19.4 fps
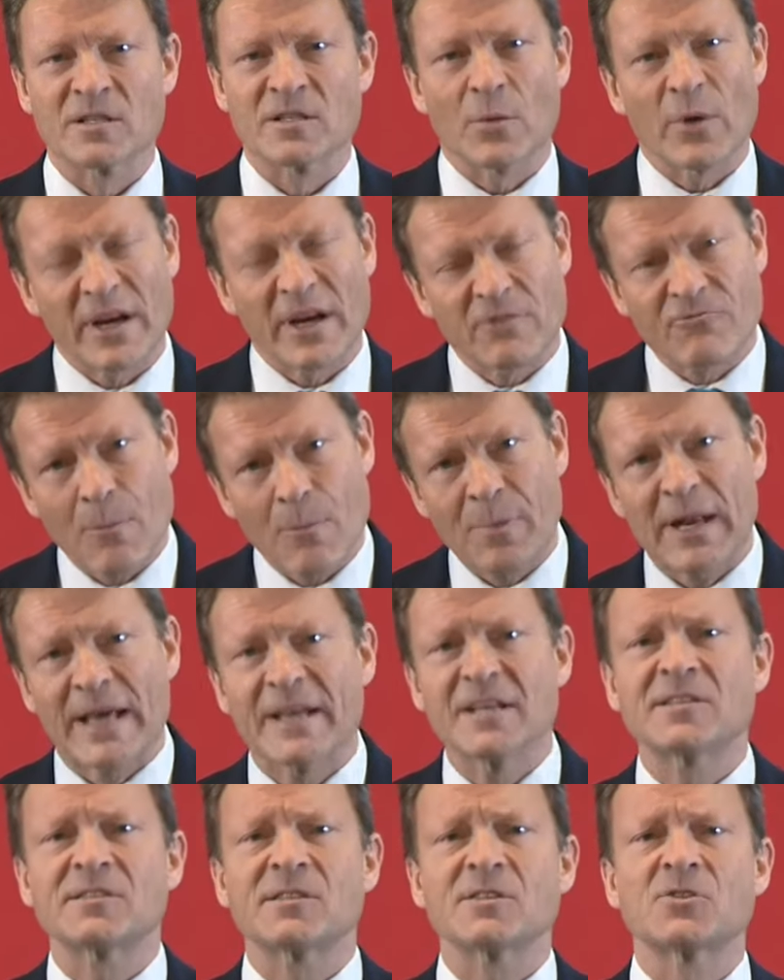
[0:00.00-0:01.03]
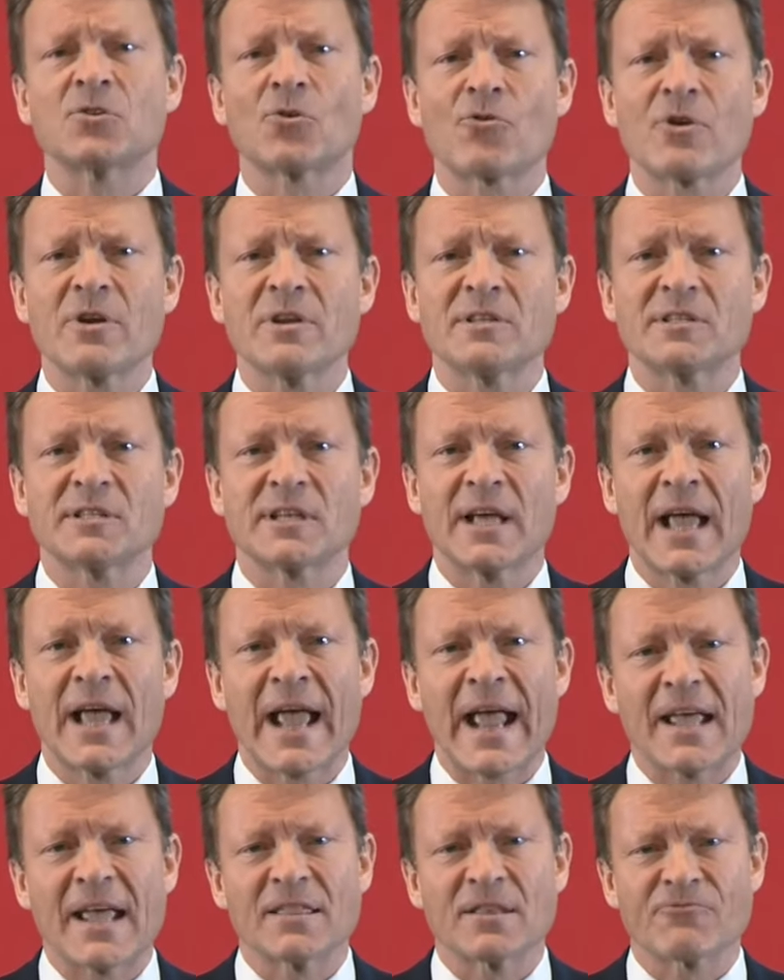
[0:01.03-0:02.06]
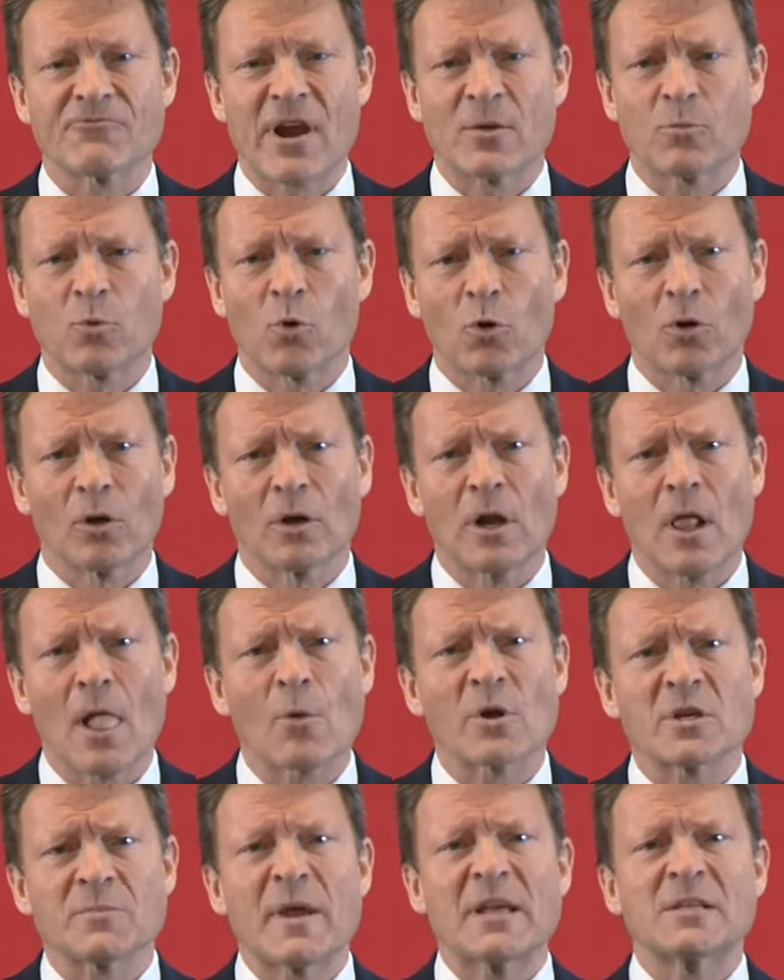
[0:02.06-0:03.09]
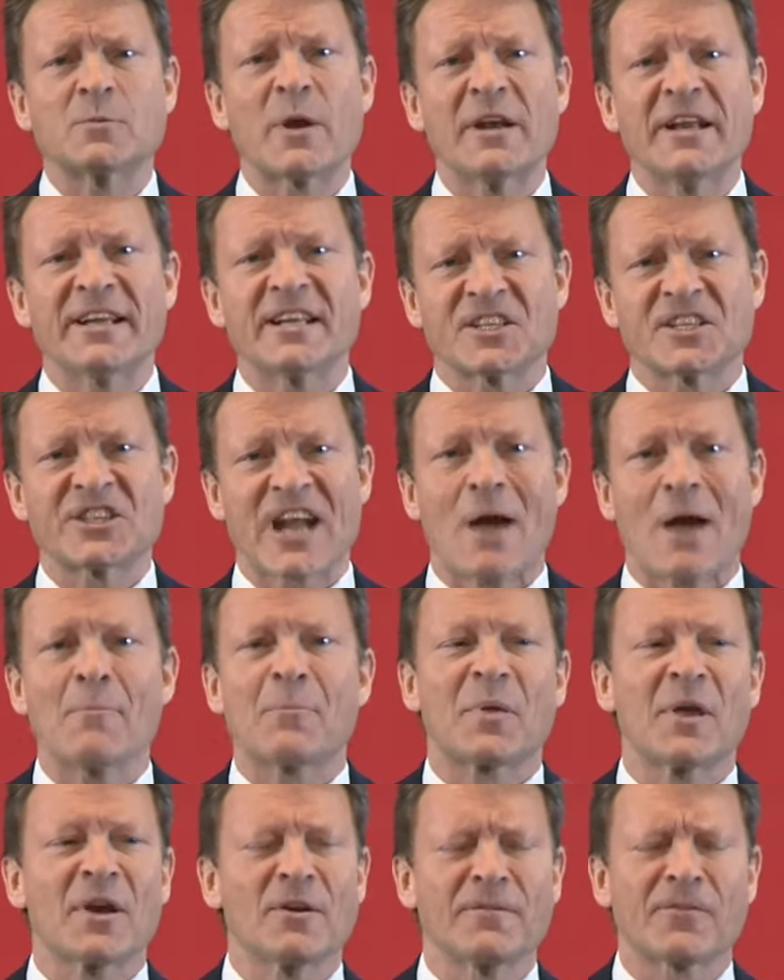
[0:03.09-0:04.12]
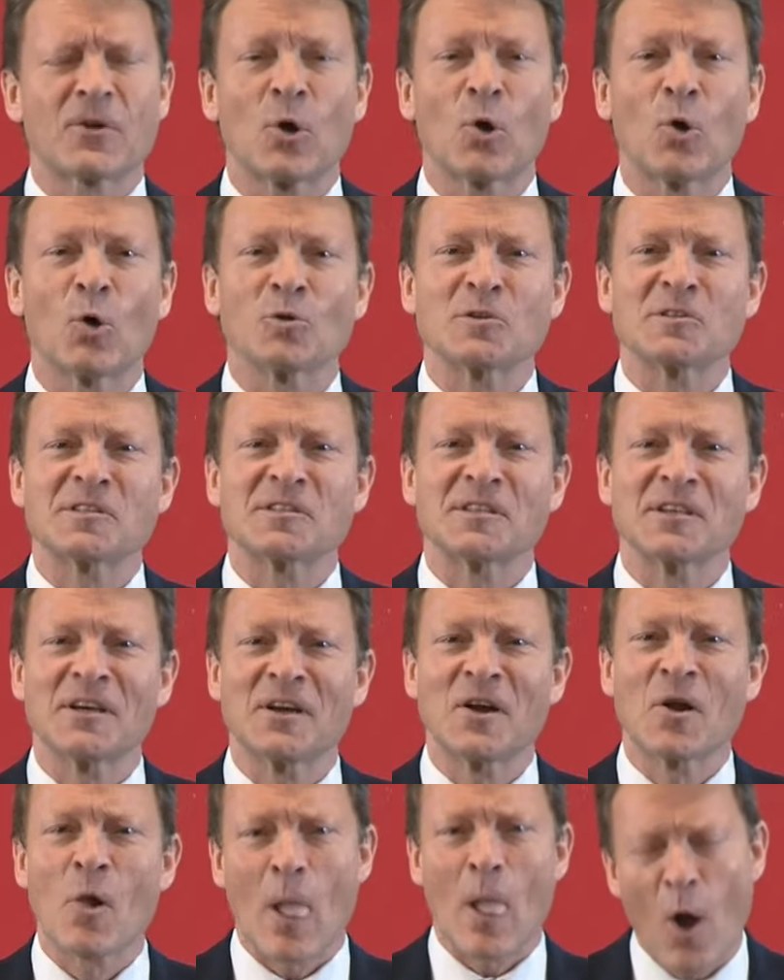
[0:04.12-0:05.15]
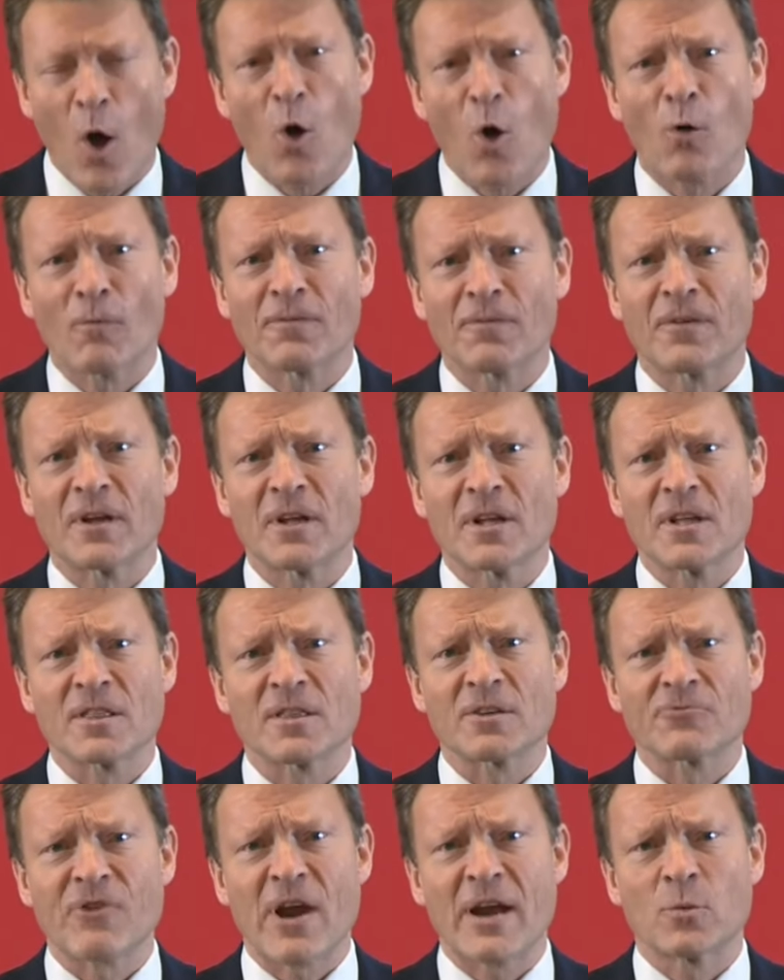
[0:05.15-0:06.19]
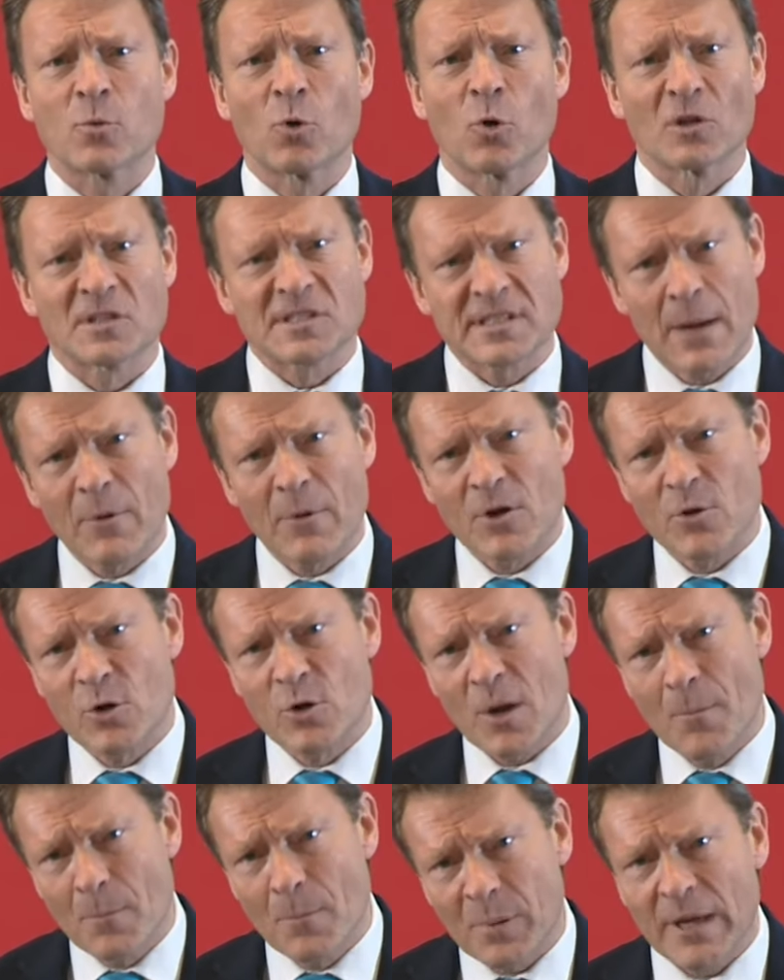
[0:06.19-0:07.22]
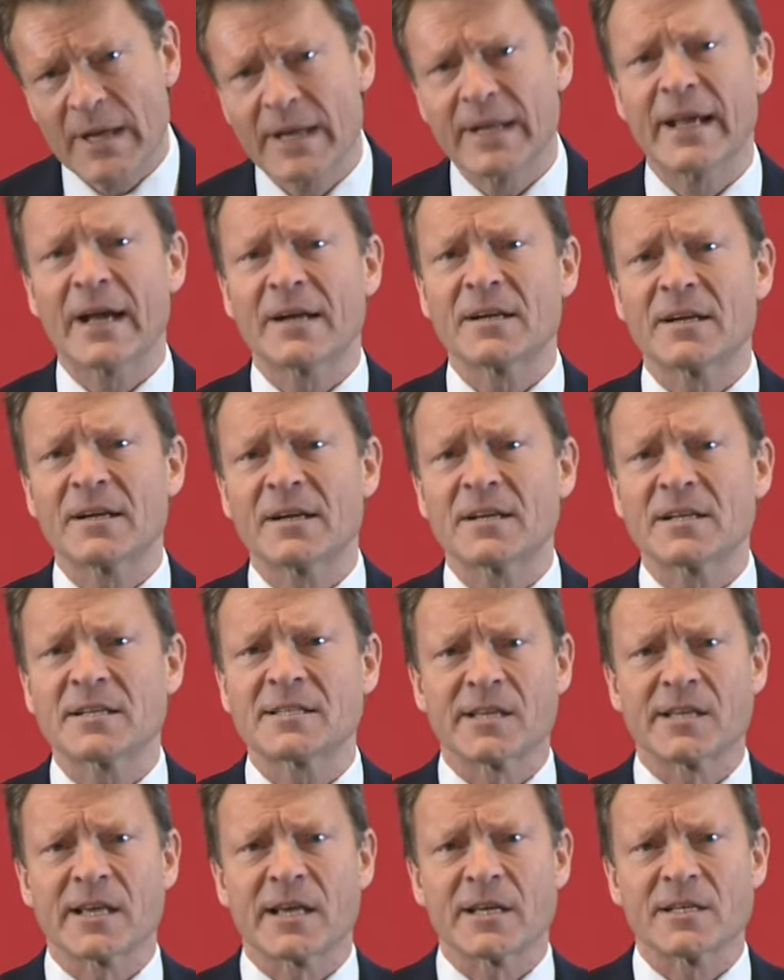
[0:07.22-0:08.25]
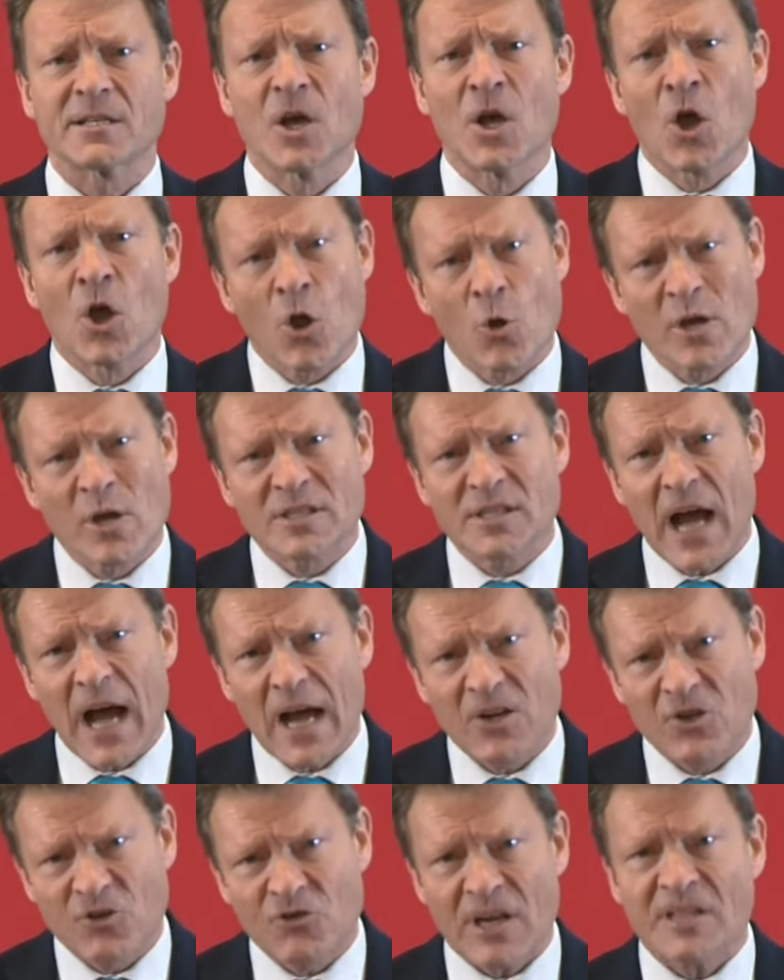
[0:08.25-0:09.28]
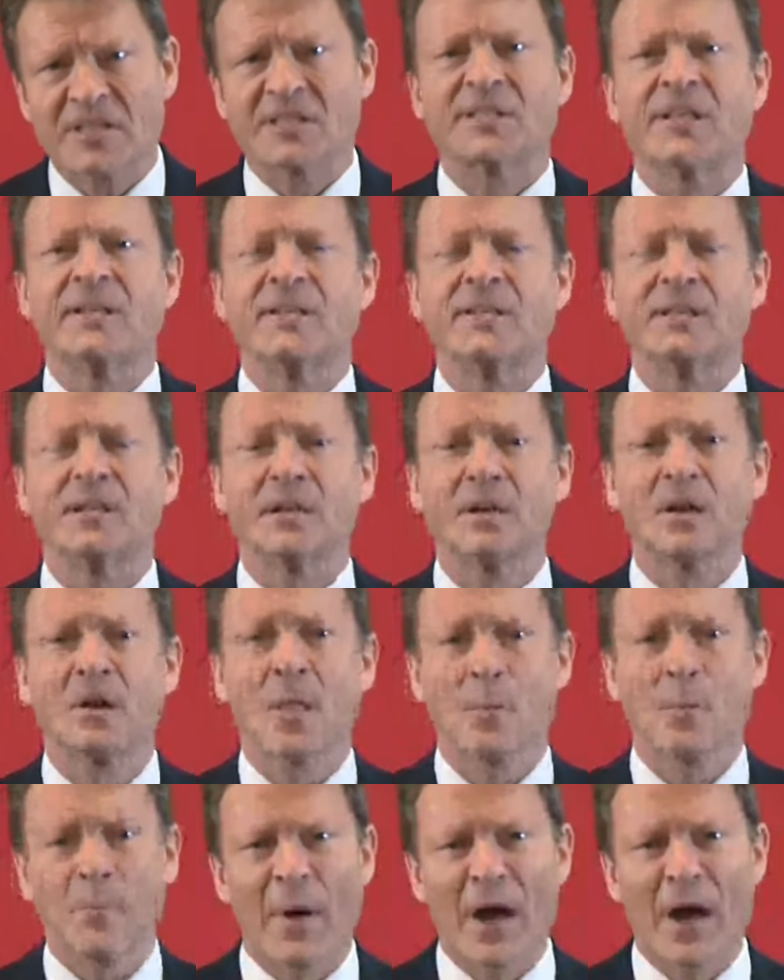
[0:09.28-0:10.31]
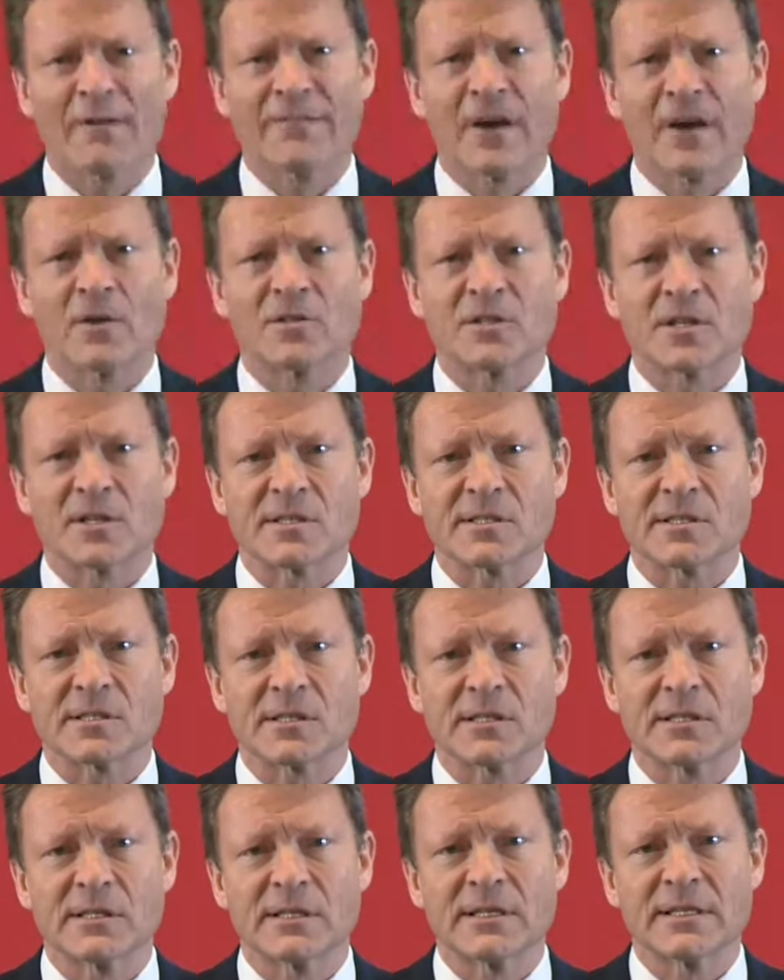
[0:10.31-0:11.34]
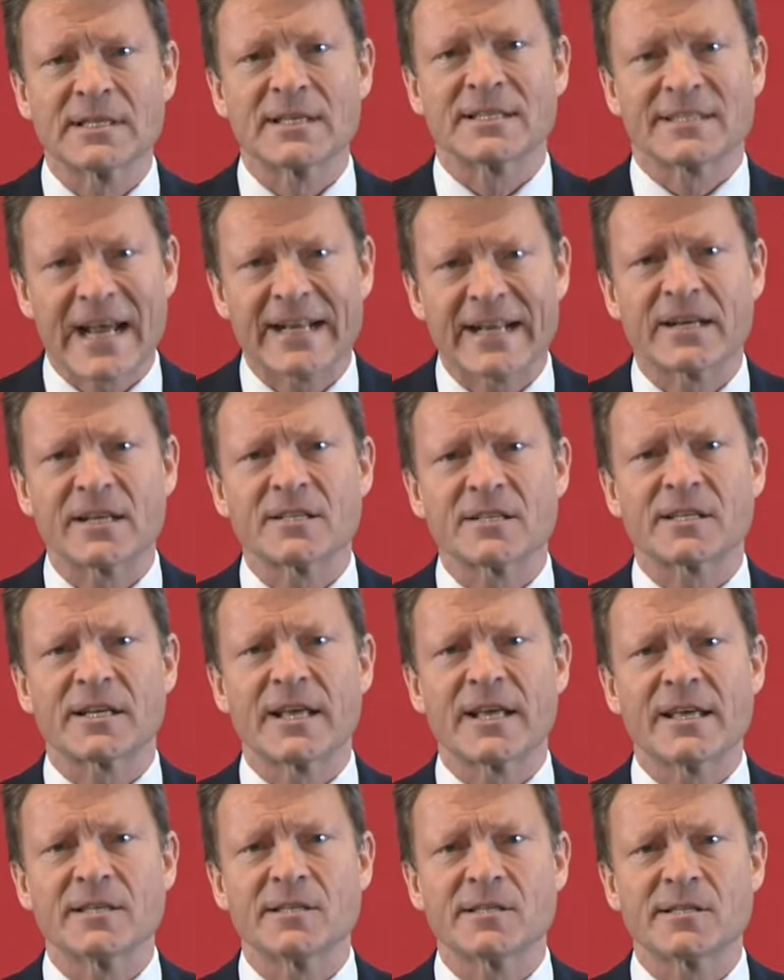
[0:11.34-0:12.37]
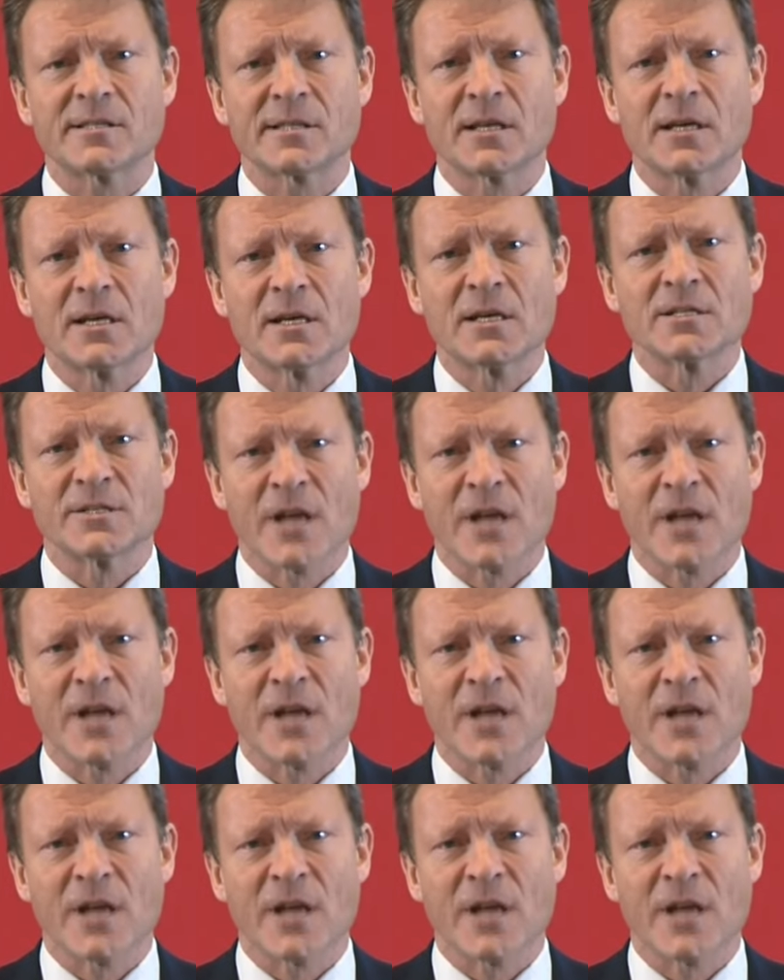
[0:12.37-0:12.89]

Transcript: So we're going to replace the Tories in the Red Wall, which means we need a champion, of course, of the Red Wall, someone who completely understands it, who is trusted by voters to tell it as it is.